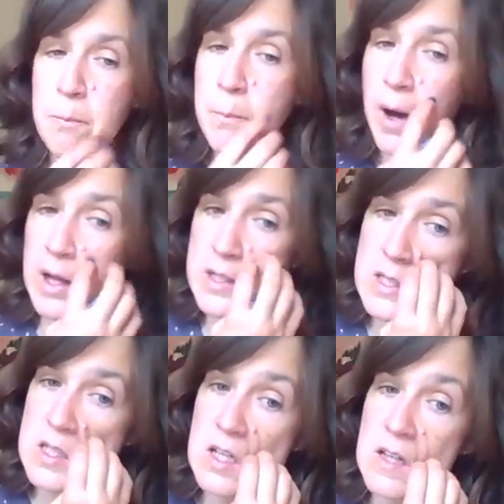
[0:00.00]

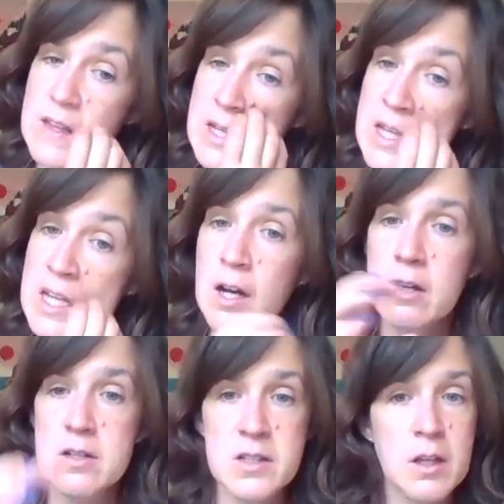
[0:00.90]
But the key here
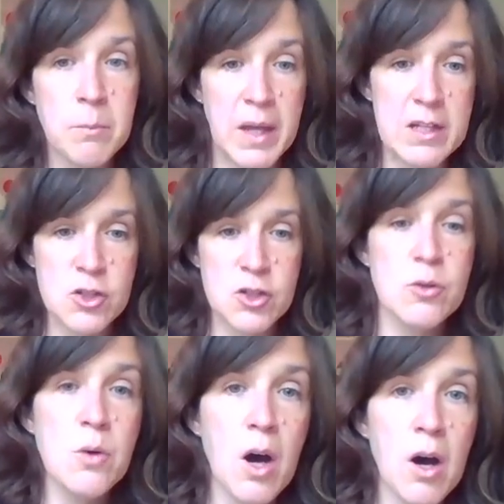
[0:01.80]
is to commit
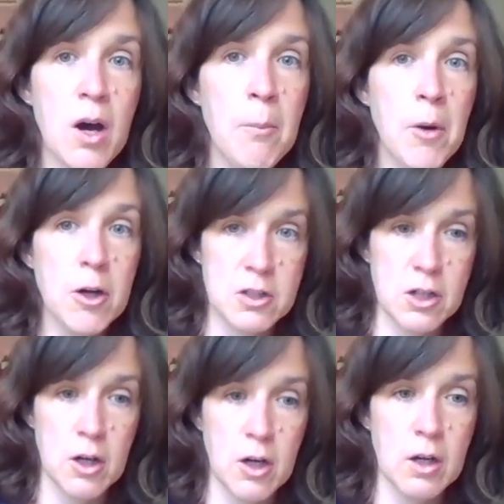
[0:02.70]
to a
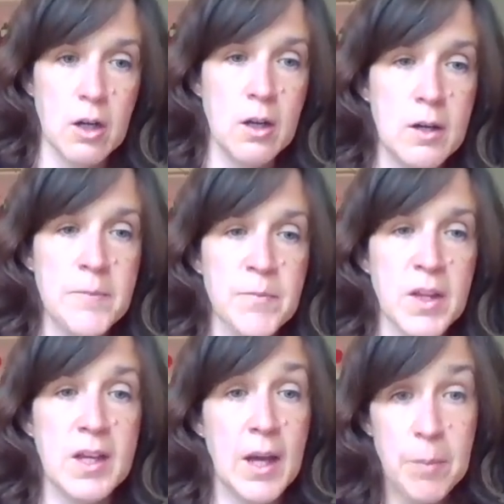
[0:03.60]
marker.
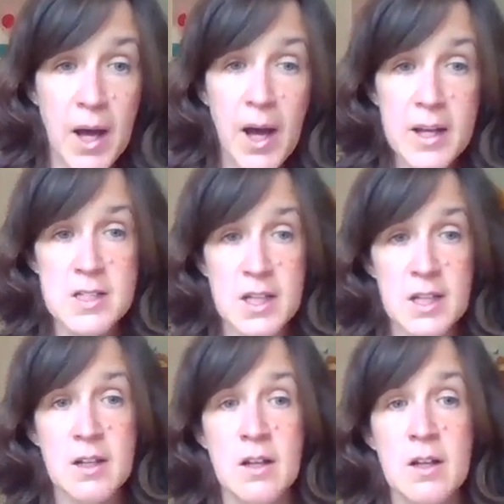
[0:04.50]
Get behind
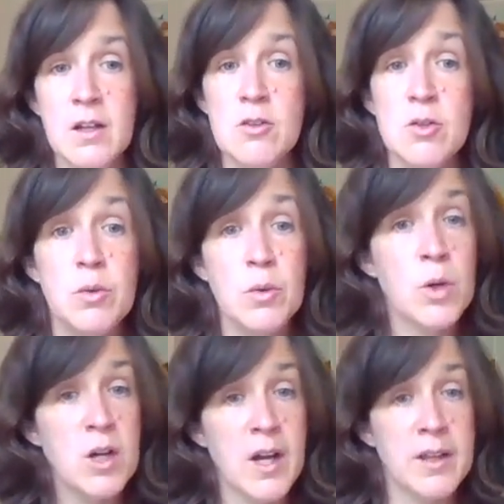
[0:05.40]
it, do the
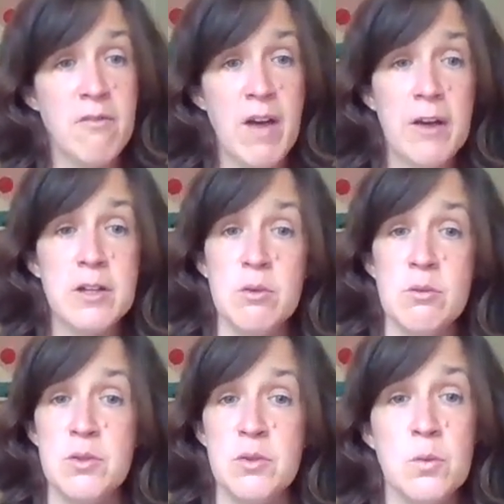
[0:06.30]
work on the value,
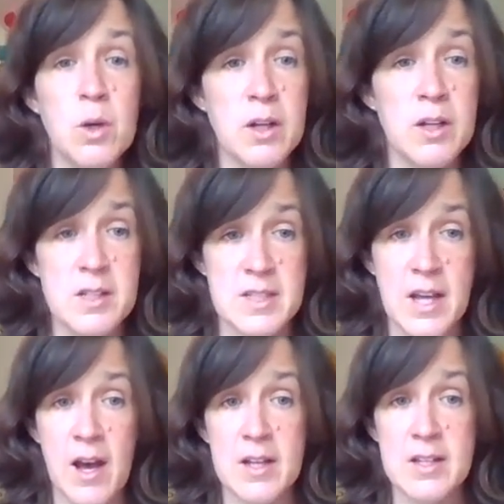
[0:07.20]
do the work and
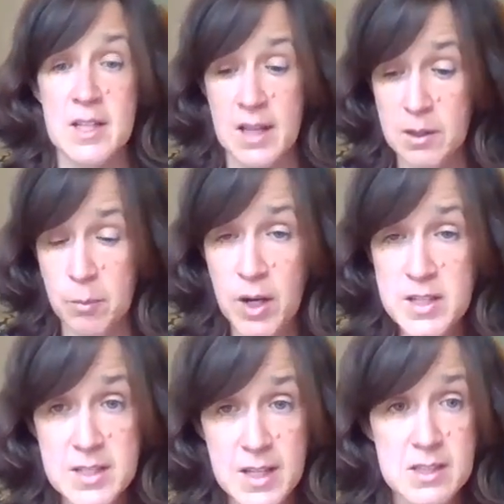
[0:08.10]
decide today the
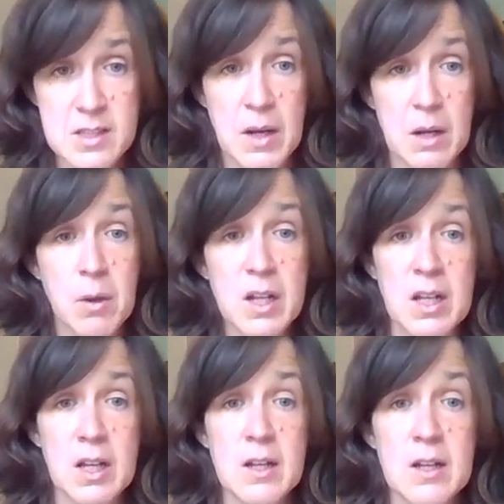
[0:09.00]
price is X amount of
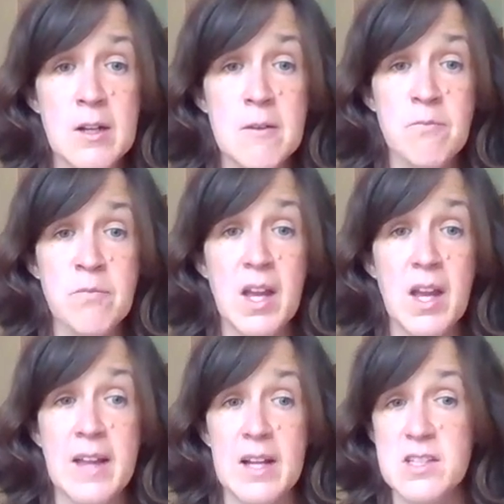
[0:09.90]
money,
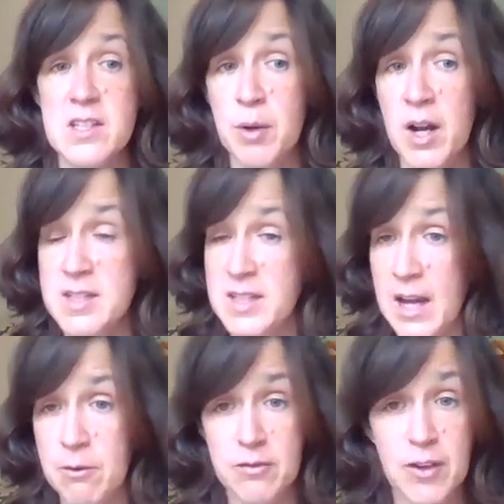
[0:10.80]
and that's the price
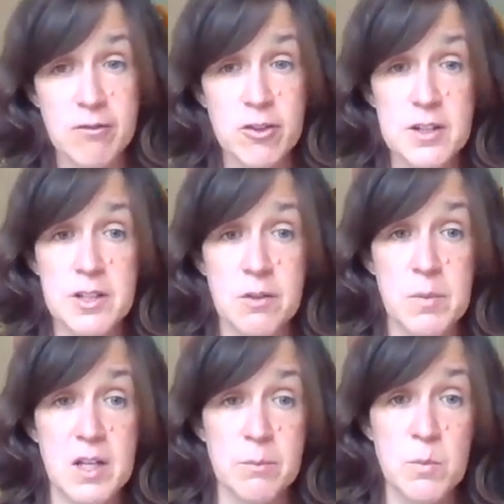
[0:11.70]
now and forever until it
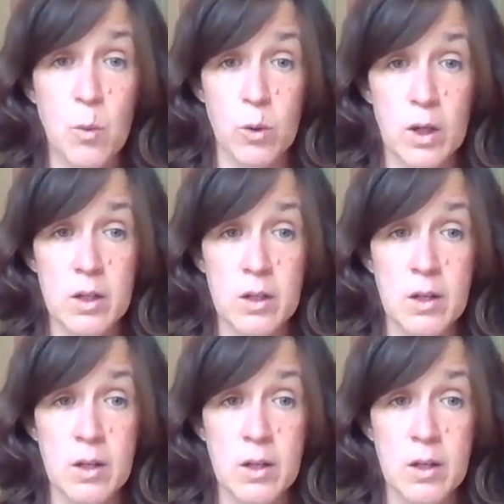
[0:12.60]
becomes more.